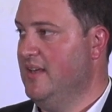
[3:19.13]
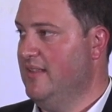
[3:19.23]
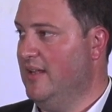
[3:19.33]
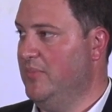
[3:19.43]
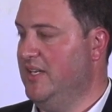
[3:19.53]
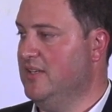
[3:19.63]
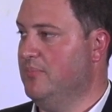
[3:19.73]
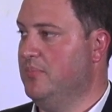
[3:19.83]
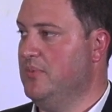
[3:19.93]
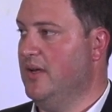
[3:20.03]
That
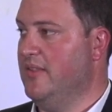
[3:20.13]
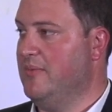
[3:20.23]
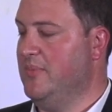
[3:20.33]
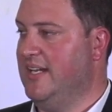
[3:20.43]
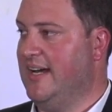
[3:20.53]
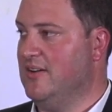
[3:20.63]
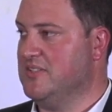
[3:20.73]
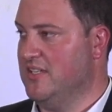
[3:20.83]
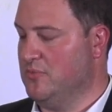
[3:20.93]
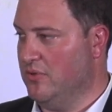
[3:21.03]
media house
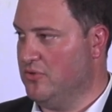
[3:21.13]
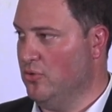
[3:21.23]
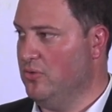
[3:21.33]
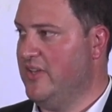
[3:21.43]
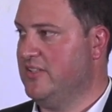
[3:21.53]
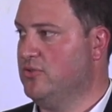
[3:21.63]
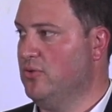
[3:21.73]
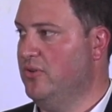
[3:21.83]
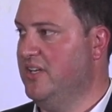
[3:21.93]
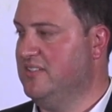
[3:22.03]
has withdrawn that
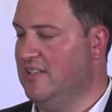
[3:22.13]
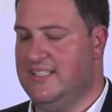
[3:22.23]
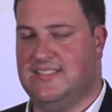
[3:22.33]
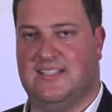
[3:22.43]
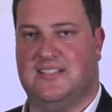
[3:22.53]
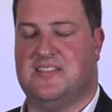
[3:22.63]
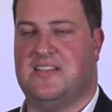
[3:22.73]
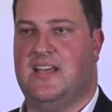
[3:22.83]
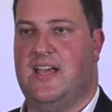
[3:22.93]
story, deleted it,